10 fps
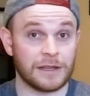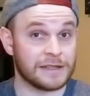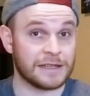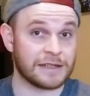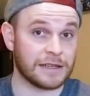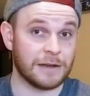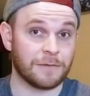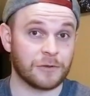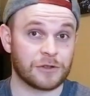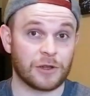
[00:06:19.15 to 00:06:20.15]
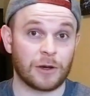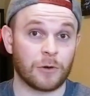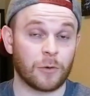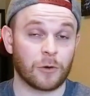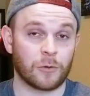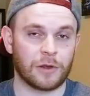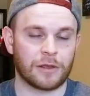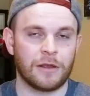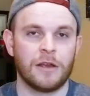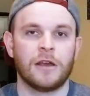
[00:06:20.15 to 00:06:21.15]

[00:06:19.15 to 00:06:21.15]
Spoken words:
Is this an influencer that I want to work with?